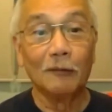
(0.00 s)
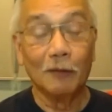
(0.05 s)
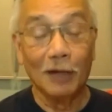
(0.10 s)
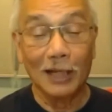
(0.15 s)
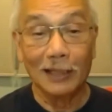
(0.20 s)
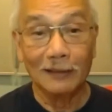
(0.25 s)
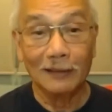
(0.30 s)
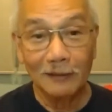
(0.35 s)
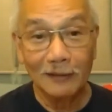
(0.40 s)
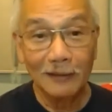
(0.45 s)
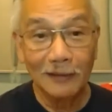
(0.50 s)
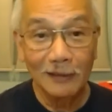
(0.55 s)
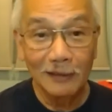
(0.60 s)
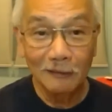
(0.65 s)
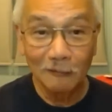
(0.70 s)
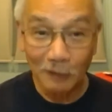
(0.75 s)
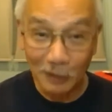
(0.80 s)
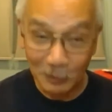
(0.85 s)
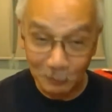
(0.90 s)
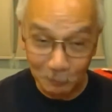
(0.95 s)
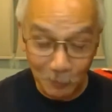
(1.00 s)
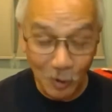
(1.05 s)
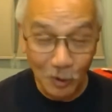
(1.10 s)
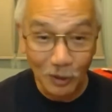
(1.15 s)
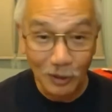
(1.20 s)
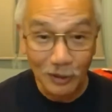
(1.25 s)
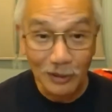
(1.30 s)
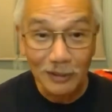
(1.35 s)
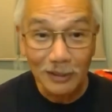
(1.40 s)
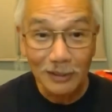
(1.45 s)
Well, what
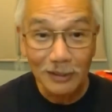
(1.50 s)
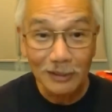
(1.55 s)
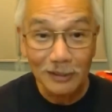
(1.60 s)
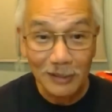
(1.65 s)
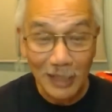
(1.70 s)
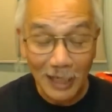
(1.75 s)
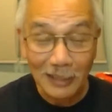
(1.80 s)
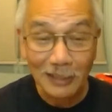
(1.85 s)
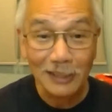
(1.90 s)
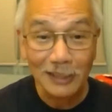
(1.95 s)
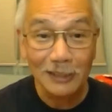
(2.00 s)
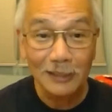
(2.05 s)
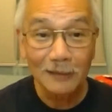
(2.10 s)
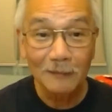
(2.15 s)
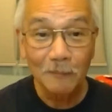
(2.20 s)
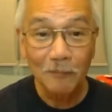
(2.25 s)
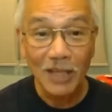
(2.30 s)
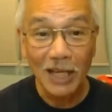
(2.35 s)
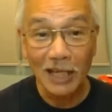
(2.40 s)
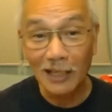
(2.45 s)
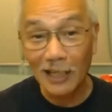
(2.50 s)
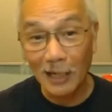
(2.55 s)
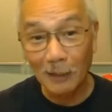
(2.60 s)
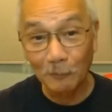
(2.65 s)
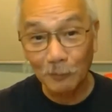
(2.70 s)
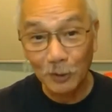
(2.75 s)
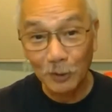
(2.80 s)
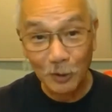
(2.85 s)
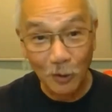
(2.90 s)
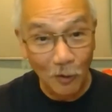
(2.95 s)
Paul says, he
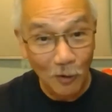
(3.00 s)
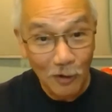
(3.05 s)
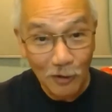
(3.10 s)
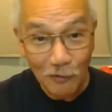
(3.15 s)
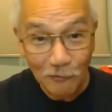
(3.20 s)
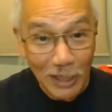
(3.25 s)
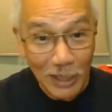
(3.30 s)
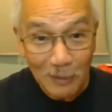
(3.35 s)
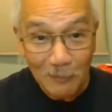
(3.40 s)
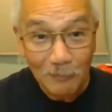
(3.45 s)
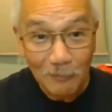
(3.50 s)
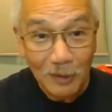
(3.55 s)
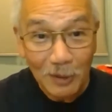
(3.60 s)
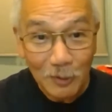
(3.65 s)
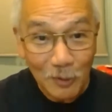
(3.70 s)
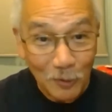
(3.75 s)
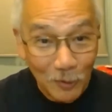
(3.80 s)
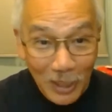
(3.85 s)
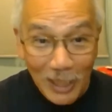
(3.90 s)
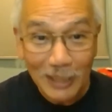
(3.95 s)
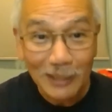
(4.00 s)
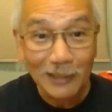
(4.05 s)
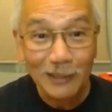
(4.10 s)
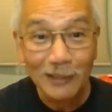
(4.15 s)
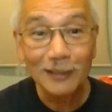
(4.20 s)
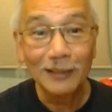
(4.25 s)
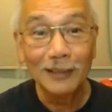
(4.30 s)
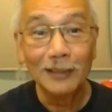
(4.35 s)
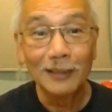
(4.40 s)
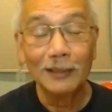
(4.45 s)
lumps all of them
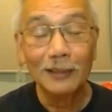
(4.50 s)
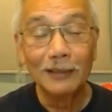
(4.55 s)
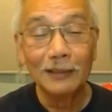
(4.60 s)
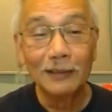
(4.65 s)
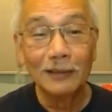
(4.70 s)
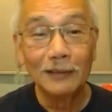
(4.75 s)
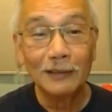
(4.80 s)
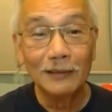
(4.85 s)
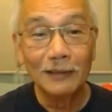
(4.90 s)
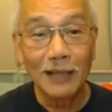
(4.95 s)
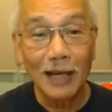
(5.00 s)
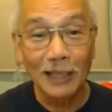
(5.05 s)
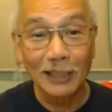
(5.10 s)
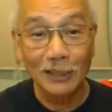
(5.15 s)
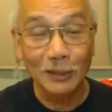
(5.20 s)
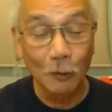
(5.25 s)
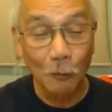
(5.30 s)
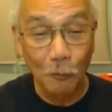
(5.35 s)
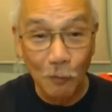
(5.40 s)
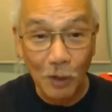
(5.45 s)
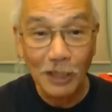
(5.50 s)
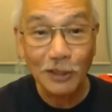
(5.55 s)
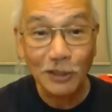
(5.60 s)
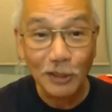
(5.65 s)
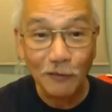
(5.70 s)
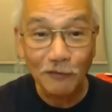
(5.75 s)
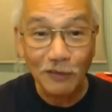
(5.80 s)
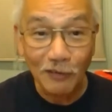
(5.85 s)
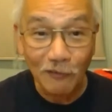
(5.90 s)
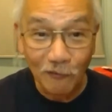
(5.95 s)
together as the
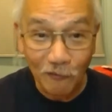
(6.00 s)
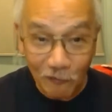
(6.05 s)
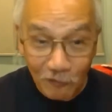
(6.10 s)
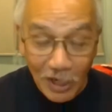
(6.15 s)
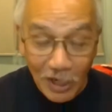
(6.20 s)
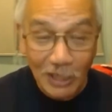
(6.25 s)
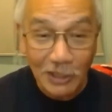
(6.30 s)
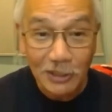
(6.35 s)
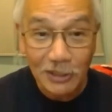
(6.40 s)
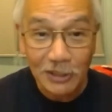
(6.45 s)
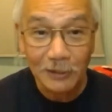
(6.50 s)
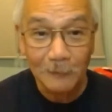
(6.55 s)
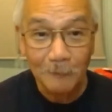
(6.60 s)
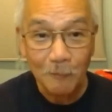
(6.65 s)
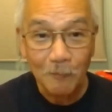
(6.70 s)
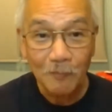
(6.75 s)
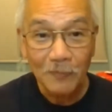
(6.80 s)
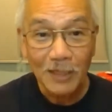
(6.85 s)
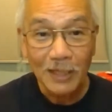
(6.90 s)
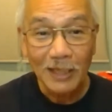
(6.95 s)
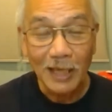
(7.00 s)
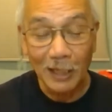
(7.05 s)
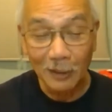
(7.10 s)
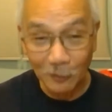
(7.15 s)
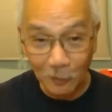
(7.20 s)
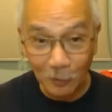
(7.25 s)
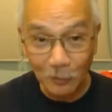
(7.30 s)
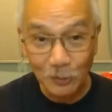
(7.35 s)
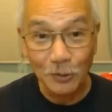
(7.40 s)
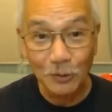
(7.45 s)
works of the flesh,
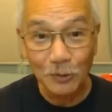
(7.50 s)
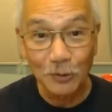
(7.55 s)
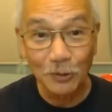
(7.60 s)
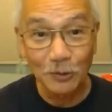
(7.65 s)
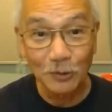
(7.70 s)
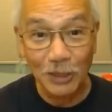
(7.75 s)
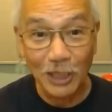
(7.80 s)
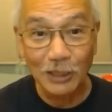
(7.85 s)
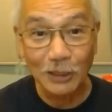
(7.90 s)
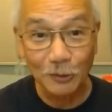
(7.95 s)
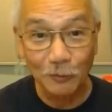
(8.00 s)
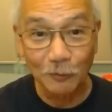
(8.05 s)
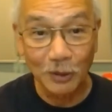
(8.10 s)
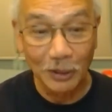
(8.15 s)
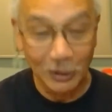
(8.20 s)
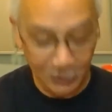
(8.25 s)
and those who do such